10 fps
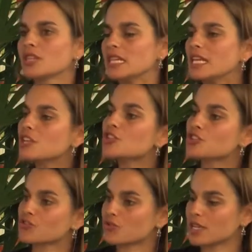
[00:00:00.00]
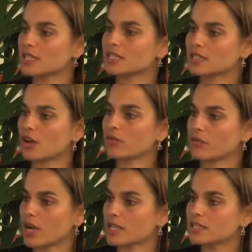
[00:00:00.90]
the industry itself
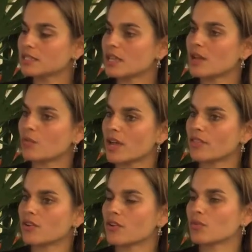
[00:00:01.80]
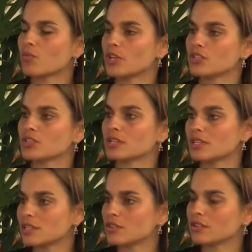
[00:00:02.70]
runs and whether we should
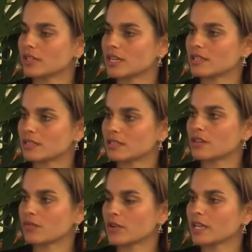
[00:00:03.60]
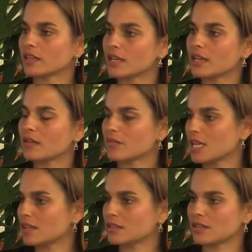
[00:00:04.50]
continue to let it self-regulate and
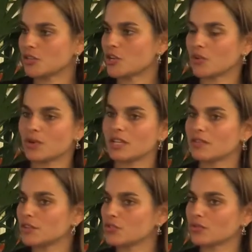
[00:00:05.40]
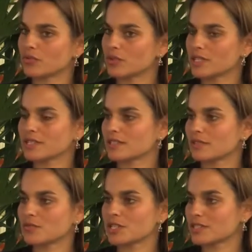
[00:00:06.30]
make you know individual risk
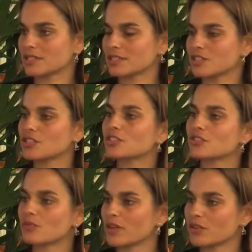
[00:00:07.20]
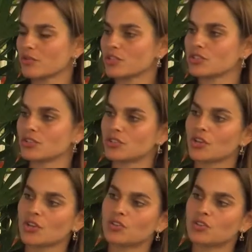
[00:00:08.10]
risk decisions or whether we should